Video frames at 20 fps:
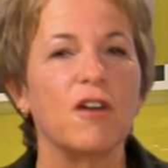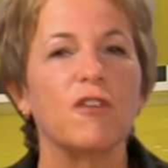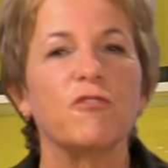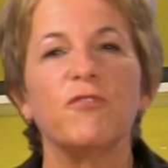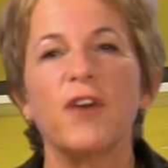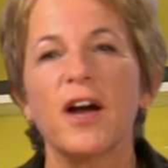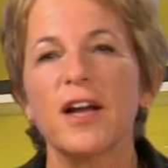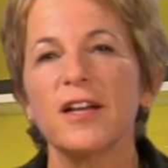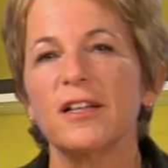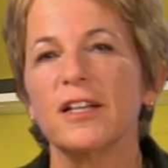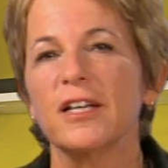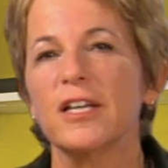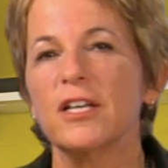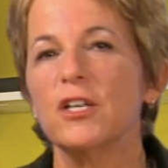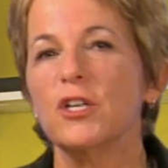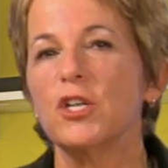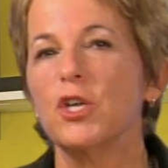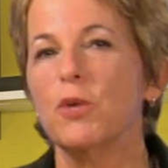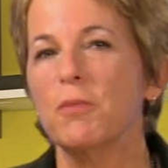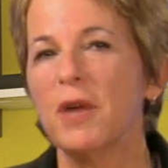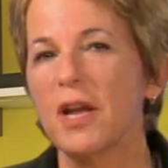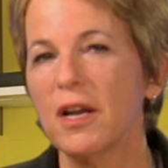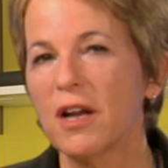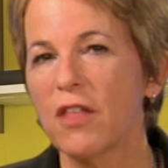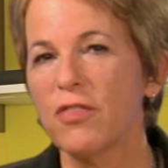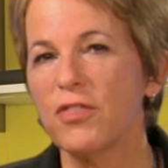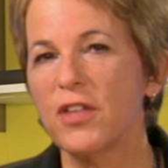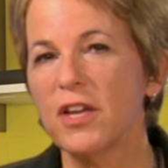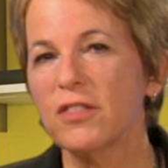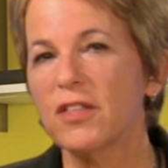Finally, you may
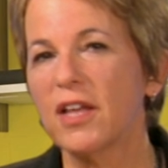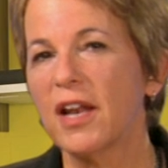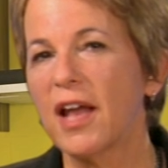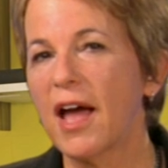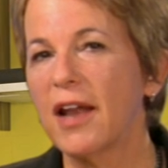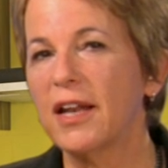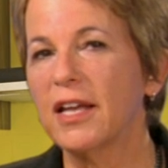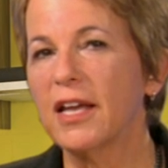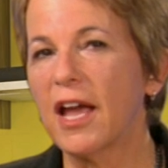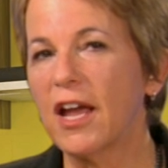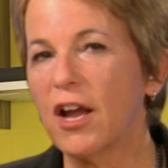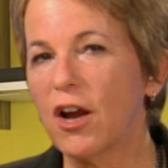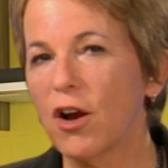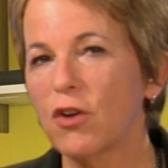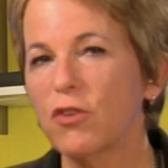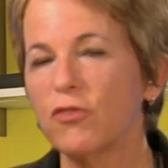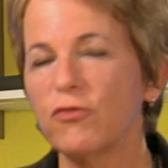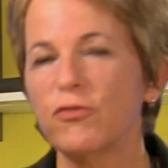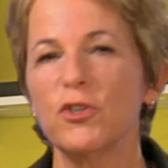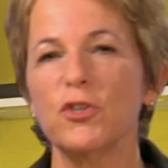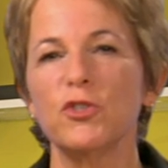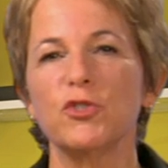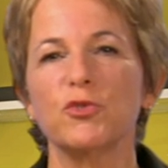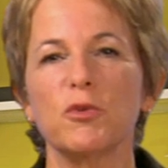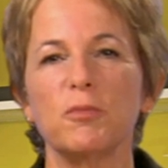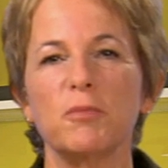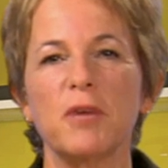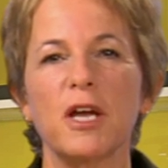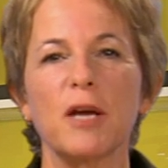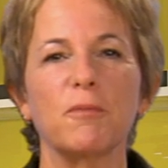not think that adding air to foods
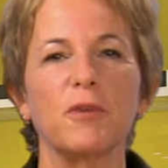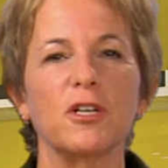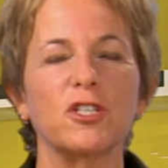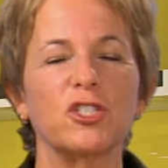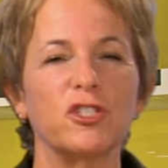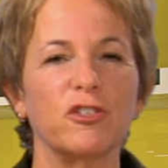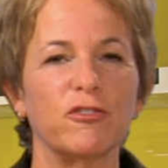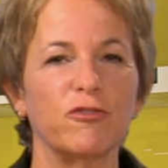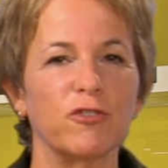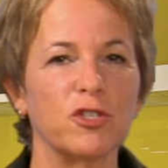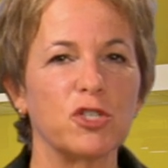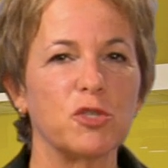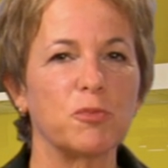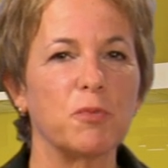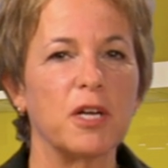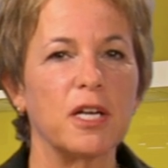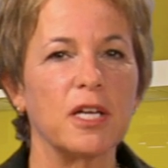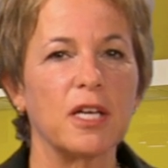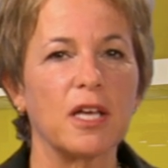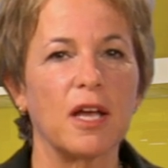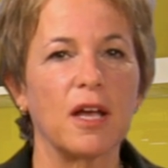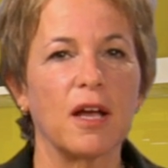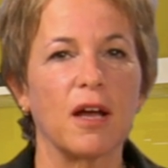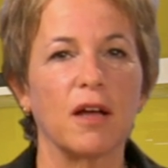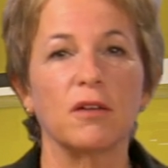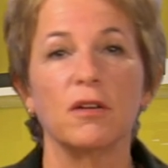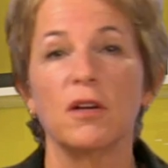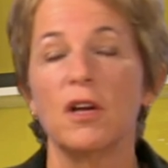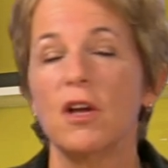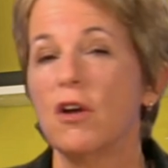would make much difference, but it
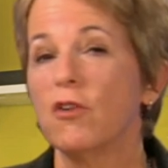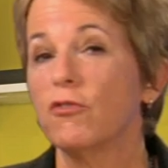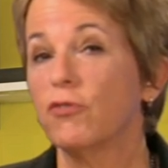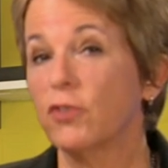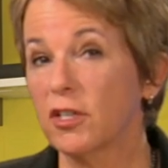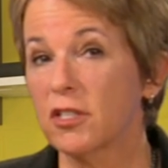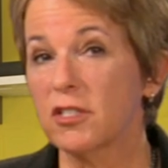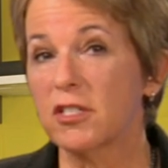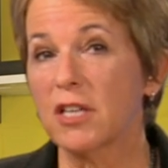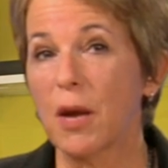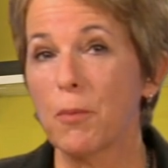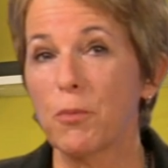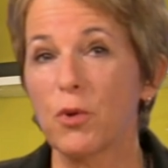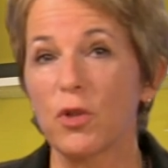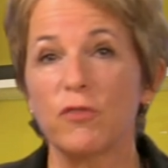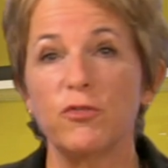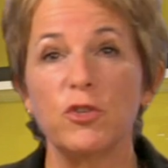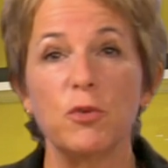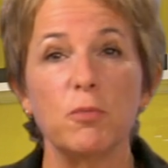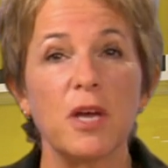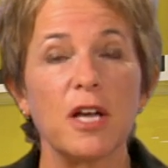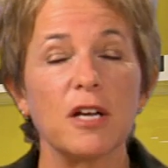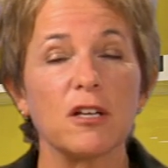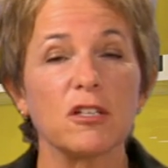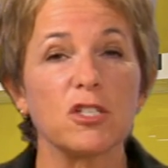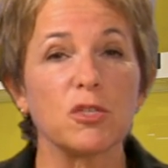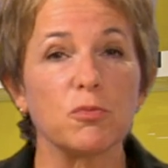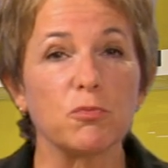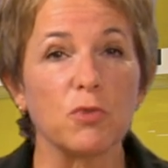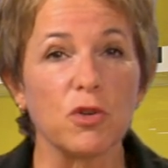can. For example, if you make a
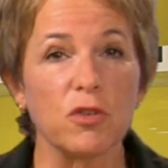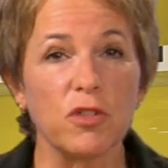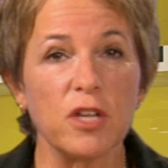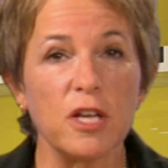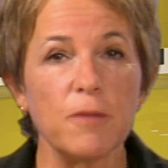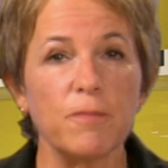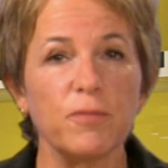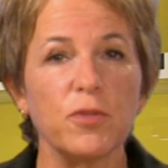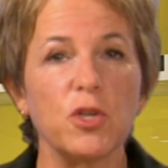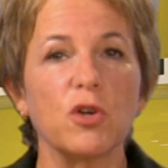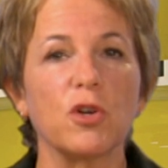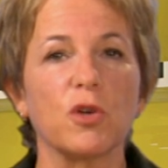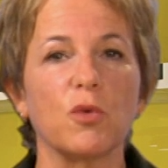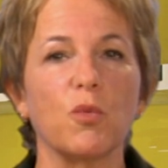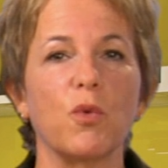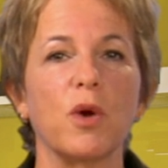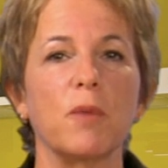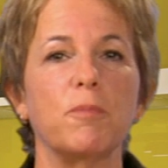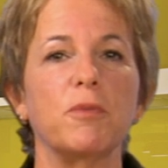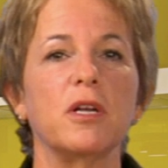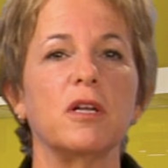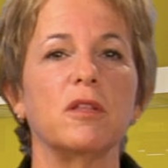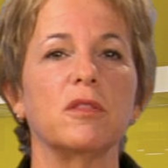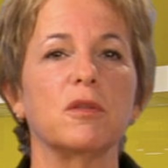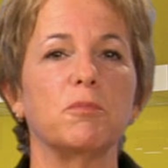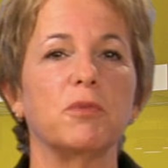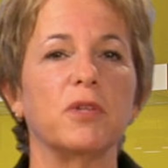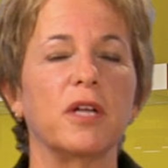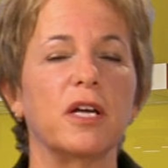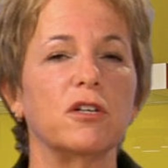smoothie, you can whip it in the
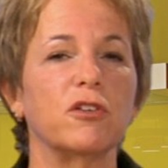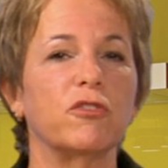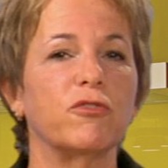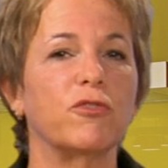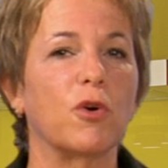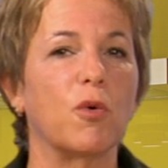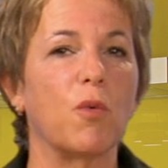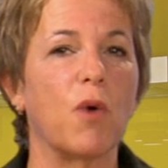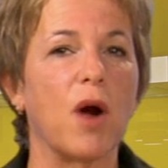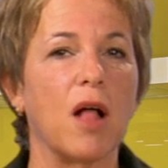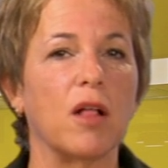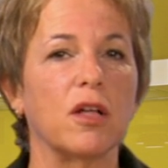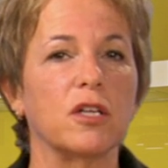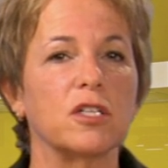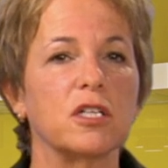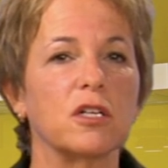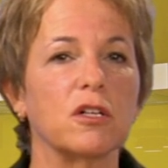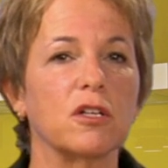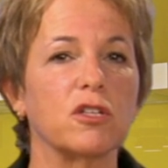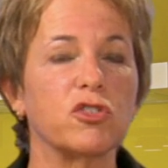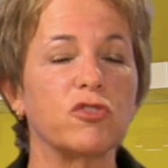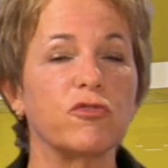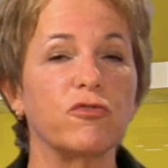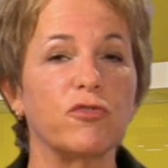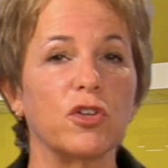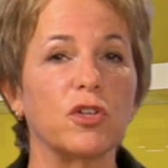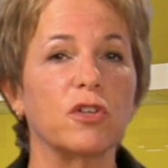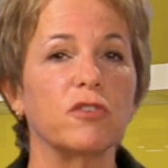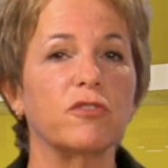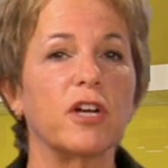blender for a while until it's
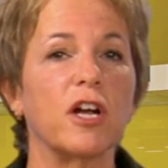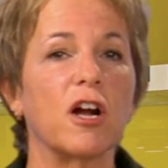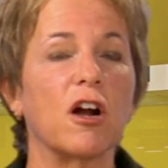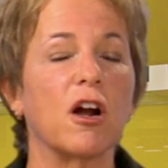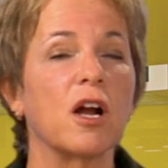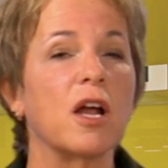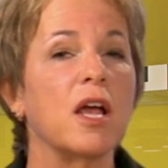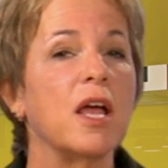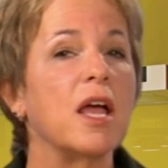full of air.